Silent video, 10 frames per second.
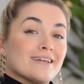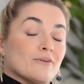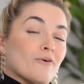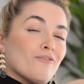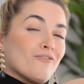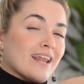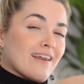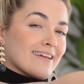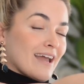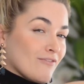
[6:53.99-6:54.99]
you're not feeling
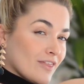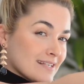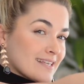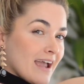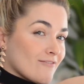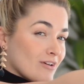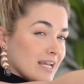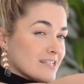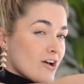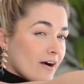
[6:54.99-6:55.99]
like everything's getting
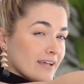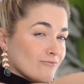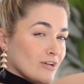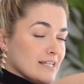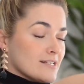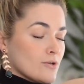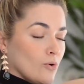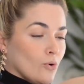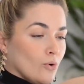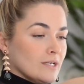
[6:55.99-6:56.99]
really tight and really
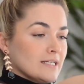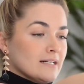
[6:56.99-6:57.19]
sore.